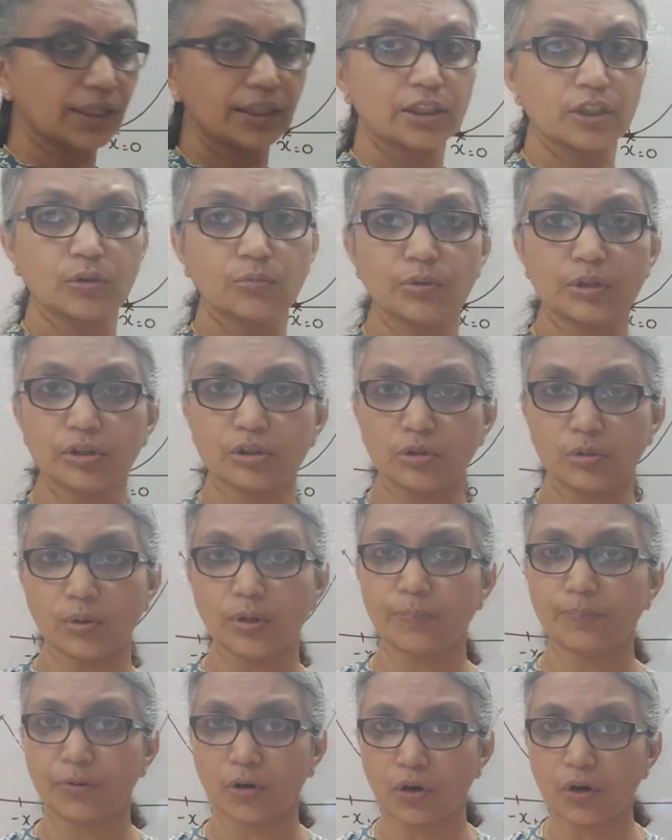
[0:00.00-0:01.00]
like you would
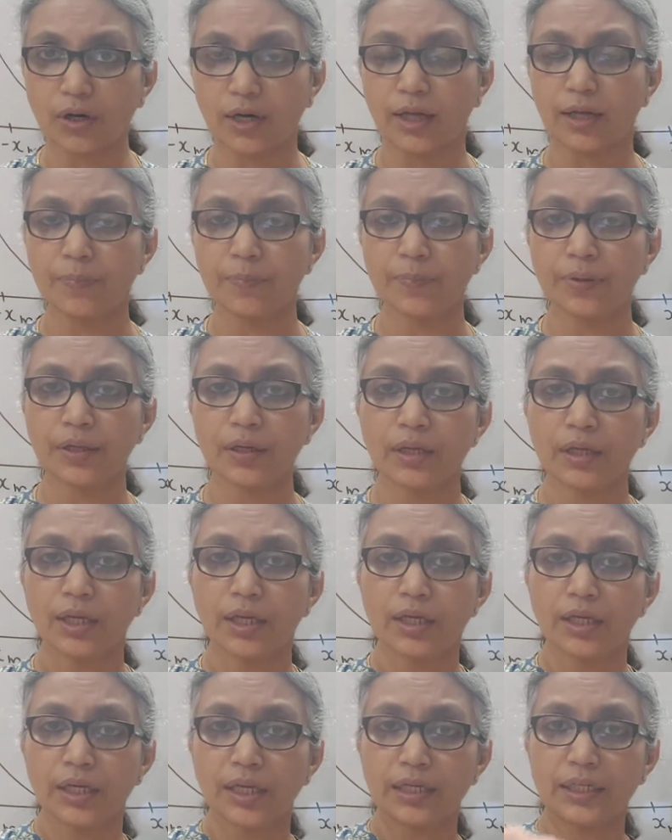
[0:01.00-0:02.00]
throw a ball up
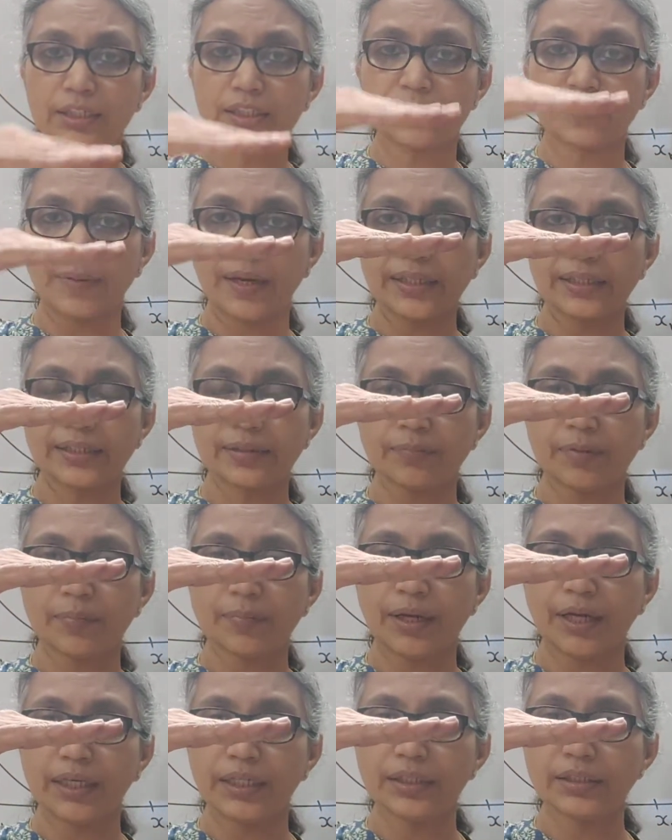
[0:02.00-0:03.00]
and its
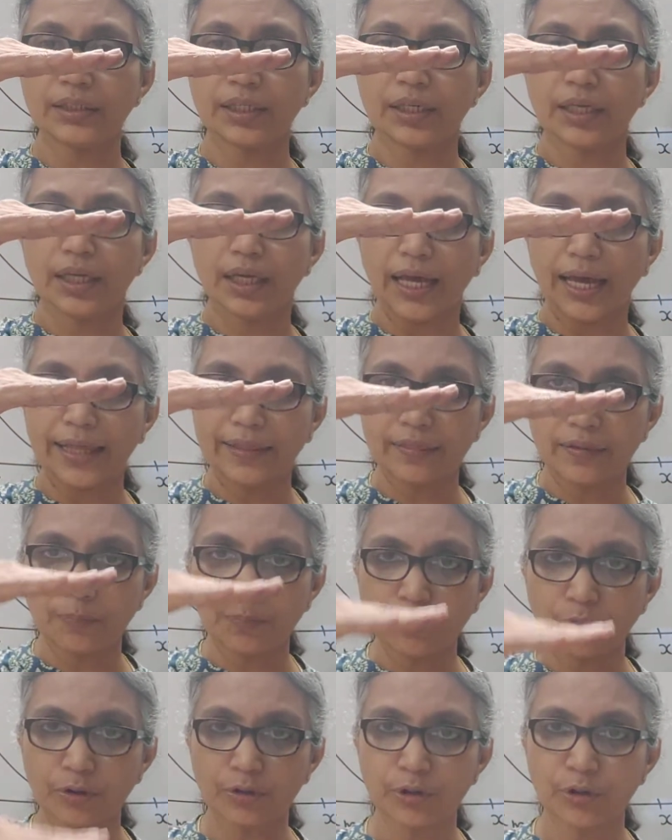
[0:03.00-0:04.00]
maximum height, at the
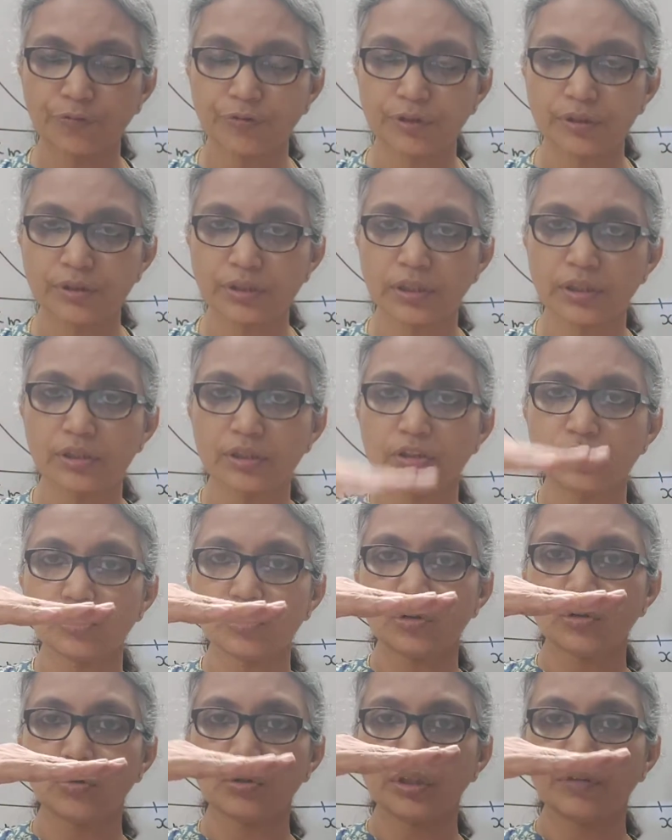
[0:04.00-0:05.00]
point of return
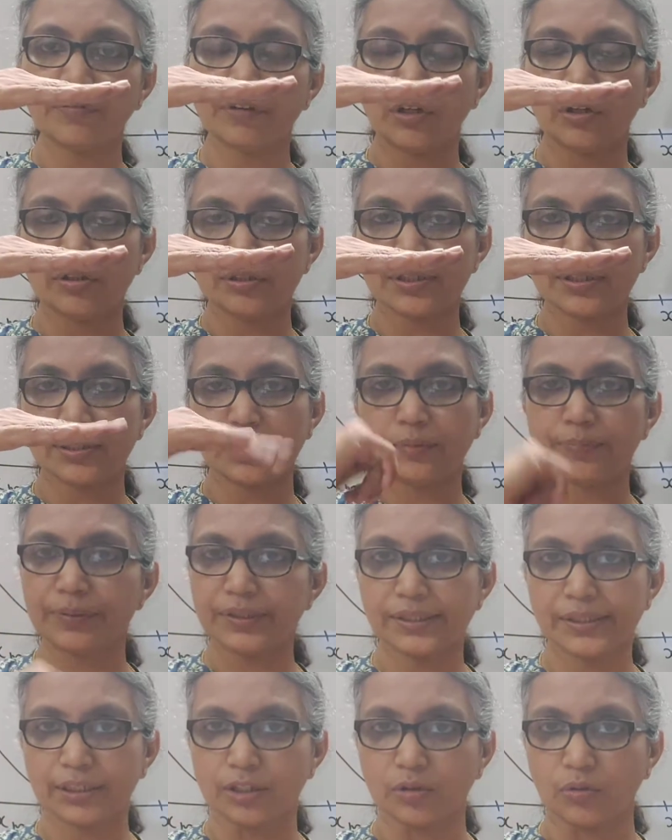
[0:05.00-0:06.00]
you know the velocity will
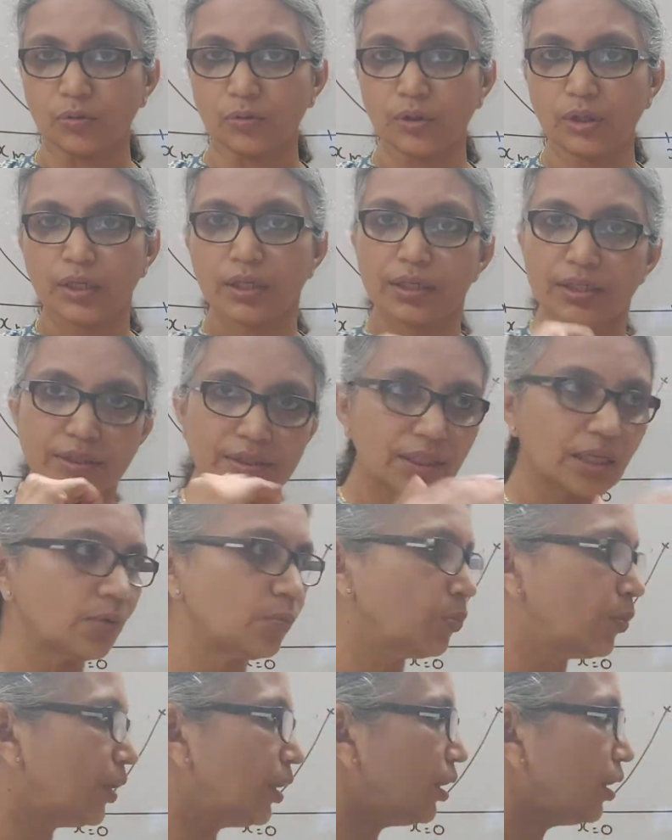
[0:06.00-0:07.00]
be 0.
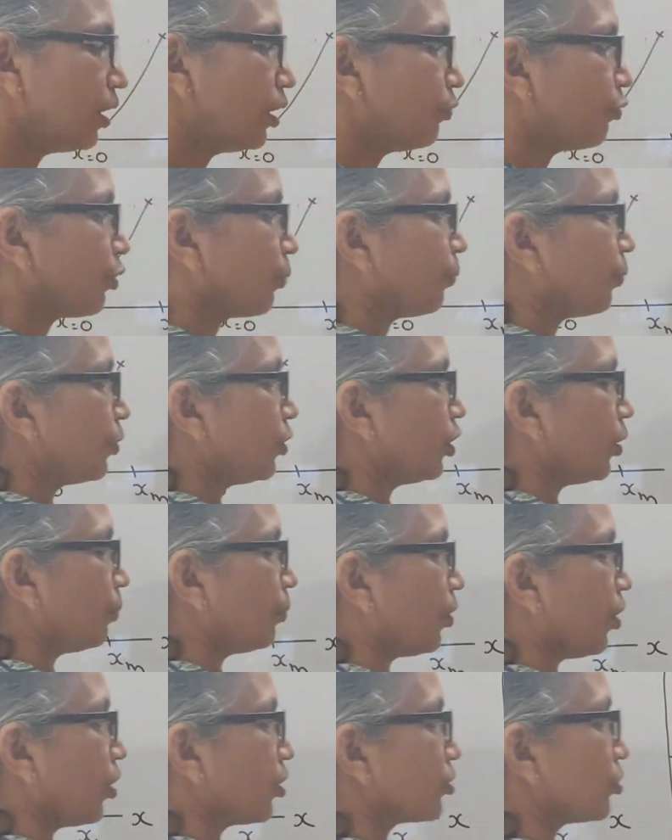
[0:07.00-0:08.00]
Same way, if you pull your
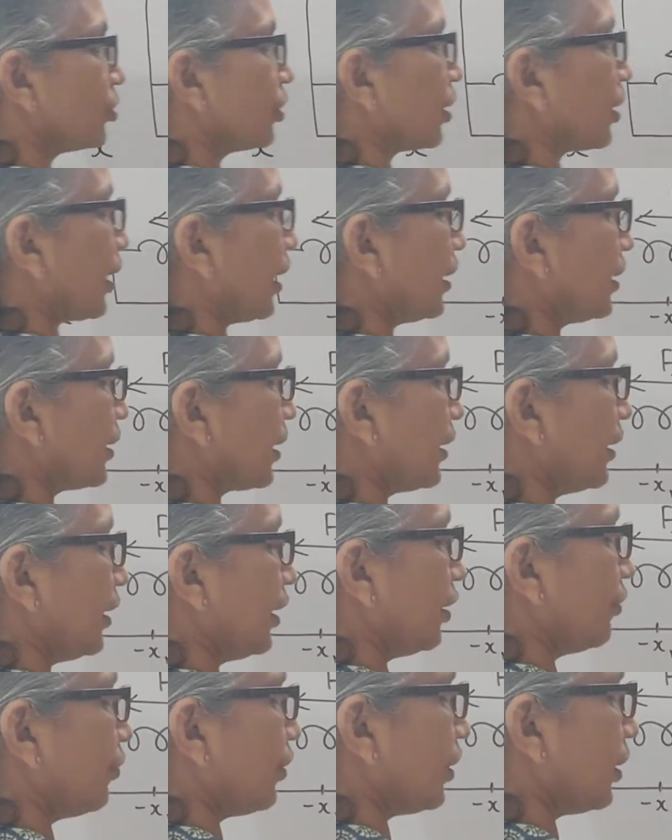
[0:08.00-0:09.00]
block to the right and
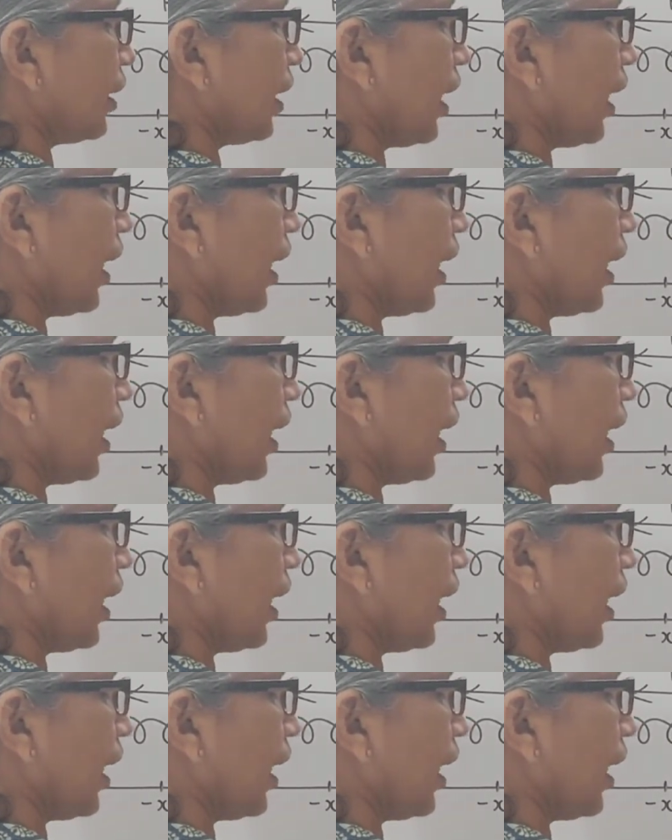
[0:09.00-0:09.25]
leave it,